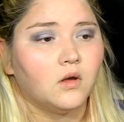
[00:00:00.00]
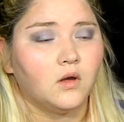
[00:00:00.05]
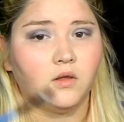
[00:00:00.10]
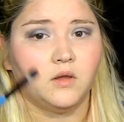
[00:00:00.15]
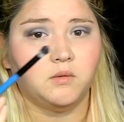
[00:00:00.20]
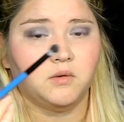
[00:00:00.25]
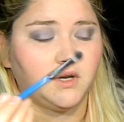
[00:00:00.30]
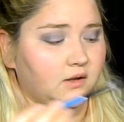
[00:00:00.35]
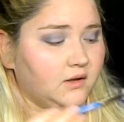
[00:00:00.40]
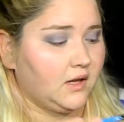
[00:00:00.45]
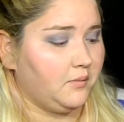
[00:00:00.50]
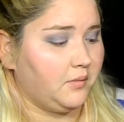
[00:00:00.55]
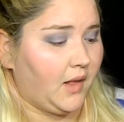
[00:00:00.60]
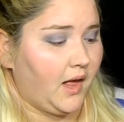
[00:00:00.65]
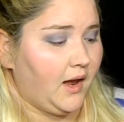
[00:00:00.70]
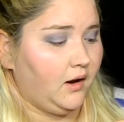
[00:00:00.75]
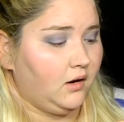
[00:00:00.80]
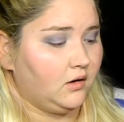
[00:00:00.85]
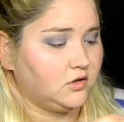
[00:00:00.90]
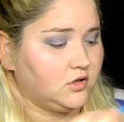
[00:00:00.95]
I'm going to take that
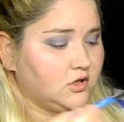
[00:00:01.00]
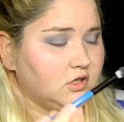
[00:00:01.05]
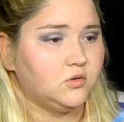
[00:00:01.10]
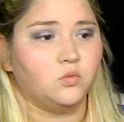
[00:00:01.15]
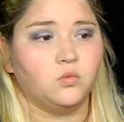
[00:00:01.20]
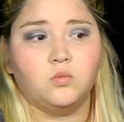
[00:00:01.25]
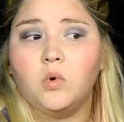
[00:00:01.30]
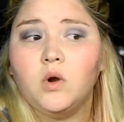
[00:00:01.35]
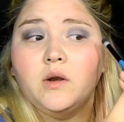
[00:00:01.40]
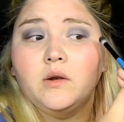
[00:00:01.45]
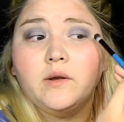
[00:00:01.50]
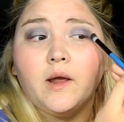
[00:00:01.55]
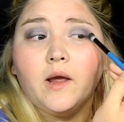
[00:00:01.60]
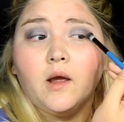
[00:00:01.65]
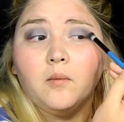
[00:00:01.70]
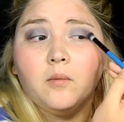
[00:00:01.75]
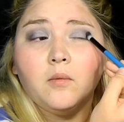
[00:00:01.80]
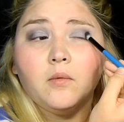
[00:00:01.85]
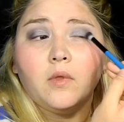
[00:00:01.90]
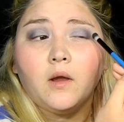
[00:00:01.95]
black, just one
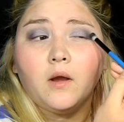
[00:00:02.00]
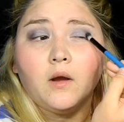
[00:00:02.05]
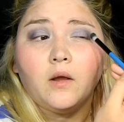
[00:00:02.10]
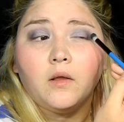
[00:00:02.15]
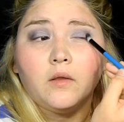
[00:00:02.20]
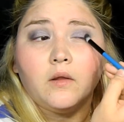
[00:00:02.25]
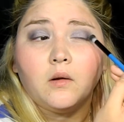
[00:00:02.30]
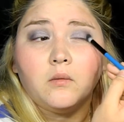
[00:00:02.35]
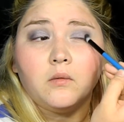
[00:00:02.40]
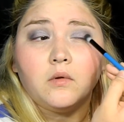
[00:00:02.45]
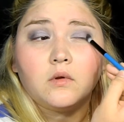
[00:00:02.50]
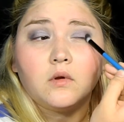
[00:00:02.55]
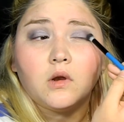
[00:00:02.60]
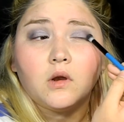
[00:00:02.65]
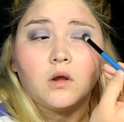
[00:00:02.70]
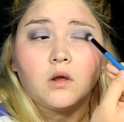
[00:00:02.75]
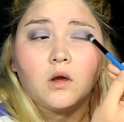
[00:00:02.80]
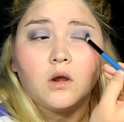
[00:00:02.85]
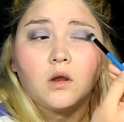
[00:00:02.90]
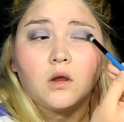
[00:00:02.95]
dab there, and then I'm just going
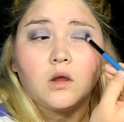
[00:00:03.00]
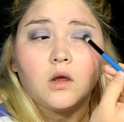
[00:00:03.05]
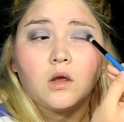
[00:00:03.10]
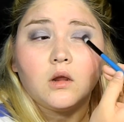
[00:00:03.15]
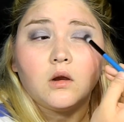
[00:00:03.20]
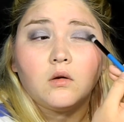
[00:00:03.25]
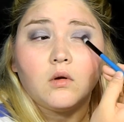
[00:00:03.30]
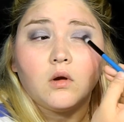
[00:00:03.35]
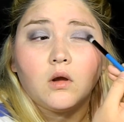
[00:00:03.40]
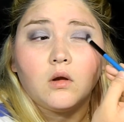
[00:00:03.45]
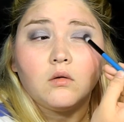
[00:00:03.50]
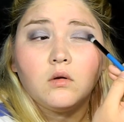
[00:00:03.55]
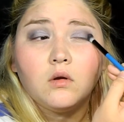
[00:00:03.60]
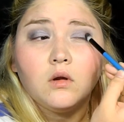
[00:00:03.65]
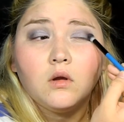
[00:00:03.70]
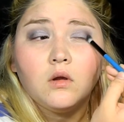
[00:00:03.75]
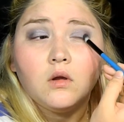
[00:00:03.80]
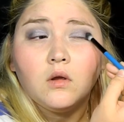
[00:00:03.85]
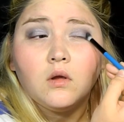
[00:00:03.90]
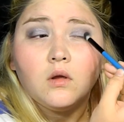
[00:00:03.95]
to kind of kick it around
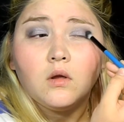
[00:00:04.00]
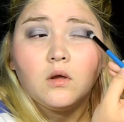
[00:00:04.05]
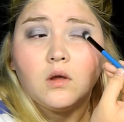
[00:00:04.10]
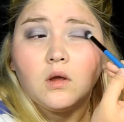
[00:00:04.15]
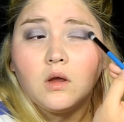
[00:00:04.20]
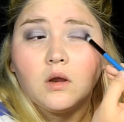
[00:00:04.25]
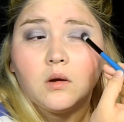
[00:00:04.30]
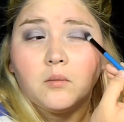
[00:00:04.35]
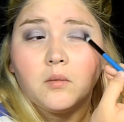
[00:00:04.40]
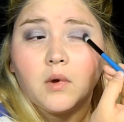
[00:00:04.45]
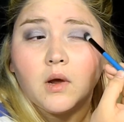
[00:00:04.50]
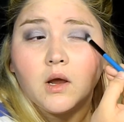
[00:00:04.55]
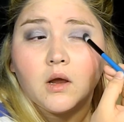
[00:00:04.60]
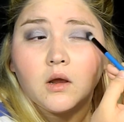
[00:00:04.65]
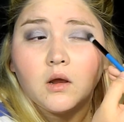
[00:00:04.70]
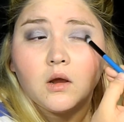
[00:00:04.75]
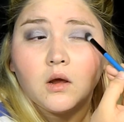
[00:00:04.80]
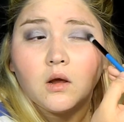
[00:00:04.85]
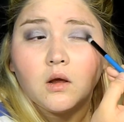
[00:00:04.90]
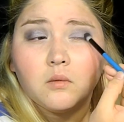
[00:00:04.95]
in my
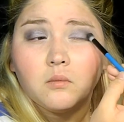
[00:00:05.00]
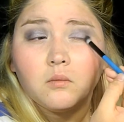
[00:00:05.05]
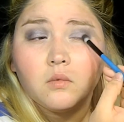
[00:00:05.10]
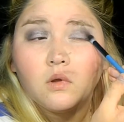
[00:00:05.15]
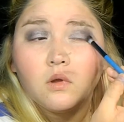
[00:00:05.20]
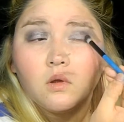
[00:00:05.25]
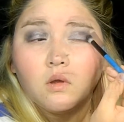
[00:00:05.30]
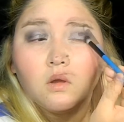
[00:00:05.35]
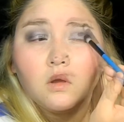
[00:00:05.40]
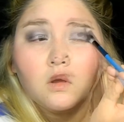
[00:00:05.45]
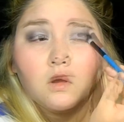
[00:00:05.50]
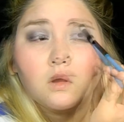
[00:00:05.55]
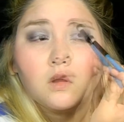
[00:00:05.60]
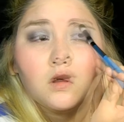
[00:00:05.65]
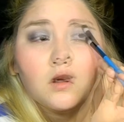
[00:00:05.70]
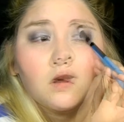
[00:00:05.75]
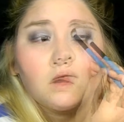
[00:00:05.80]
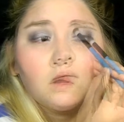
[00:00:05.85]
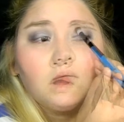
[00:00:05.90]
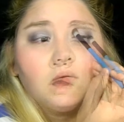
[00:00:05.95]

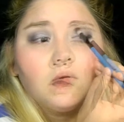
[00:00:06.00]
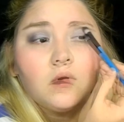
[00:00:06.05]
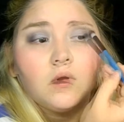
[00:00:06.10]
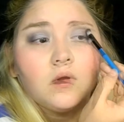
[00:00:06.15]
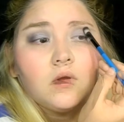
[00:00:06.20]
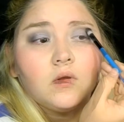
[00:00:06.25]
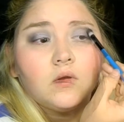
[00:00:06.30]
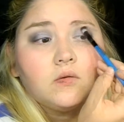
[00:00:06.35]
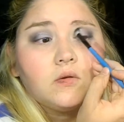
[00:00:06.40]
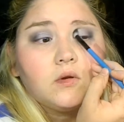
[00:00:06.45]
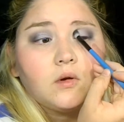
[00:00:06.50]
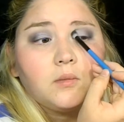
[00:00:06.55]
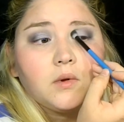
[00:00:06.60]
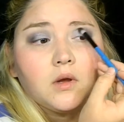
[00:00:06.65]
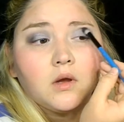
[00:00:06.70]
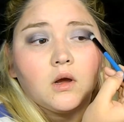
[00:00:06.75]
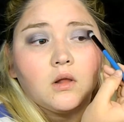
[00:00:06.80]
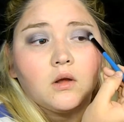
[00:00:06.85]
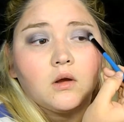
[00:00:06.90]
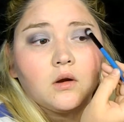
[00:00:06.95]
outer corner.
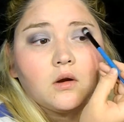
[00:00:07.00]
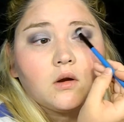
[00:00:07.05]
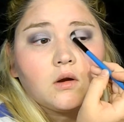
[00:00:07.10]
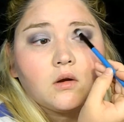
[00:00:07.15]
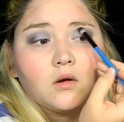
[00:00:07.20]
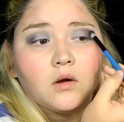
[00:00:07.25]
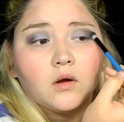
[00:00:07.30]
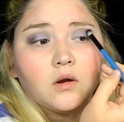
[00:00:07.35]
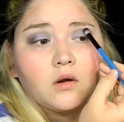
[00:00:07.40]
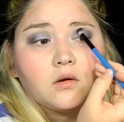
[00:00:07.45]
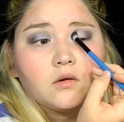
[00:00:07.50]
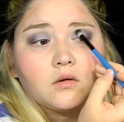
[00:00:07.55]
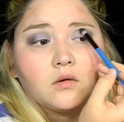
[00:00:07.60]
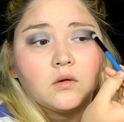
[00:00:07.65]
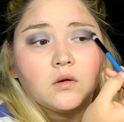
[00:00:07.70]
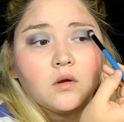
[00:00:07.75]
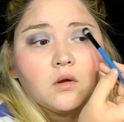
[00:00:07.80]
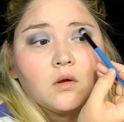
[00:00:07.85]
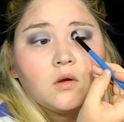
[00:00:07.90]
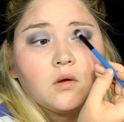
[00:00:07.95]
And go ahead and just
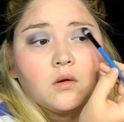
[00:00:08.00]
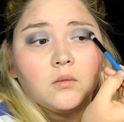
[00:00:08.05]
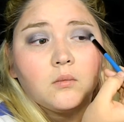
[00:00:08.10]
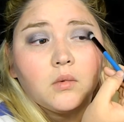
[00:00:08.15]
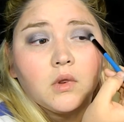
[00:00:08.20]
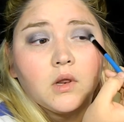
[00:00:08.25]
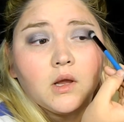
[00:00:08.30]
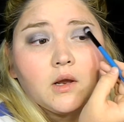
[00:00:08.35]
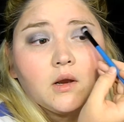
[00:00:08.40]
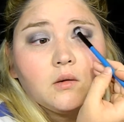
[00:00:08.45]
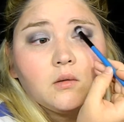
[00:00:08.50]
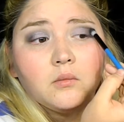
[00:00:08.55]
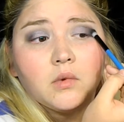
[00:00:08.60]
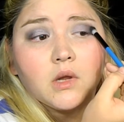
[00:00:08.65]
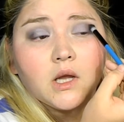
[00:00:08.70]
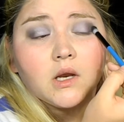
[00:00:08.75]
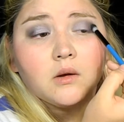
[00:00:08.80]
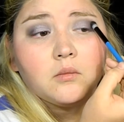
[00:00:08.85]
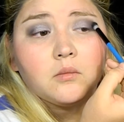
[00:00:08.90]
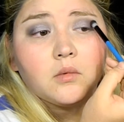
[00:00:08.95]
blend,
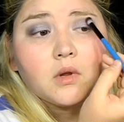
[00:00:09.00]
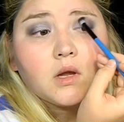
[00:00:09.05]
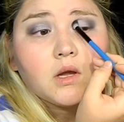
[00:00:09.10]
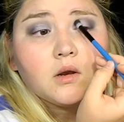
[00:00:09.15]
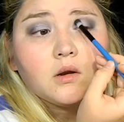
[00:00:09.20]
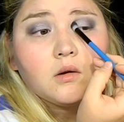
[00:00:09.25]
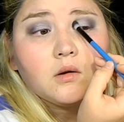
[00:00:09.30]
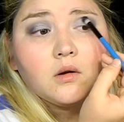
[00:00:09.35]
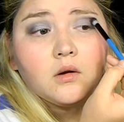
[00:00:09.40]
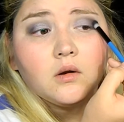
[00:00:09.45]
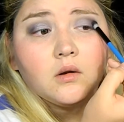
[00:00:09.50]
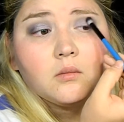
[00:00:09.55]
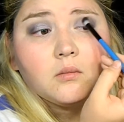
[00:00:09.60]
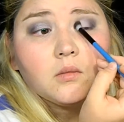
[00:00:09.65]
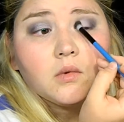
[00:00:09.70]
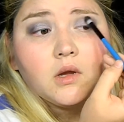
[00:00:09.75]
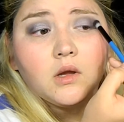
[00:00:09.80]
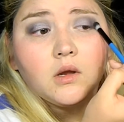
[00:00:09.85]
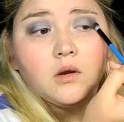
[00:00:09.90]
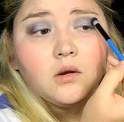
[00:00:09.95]
blend, blend,
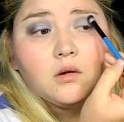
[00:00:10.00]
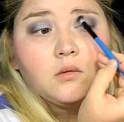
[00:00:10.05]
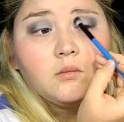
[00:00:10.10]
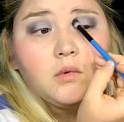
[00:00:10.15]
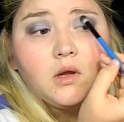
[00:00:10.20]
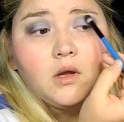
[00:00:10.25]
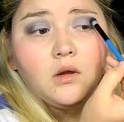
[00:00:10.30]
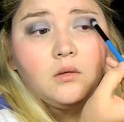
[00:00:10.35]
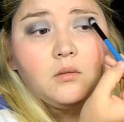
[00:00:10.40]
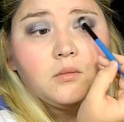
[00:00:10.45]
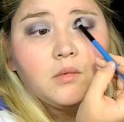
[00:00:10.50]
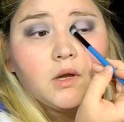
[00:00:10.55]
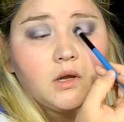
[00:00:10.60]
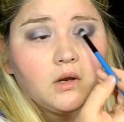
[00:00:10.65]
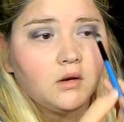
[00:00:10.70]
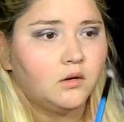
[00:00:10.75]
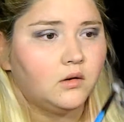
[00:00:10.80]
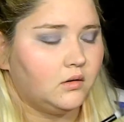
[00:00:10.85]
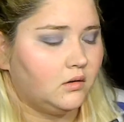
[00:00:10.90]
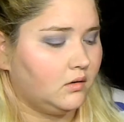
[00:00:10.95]
blend, blend, blend.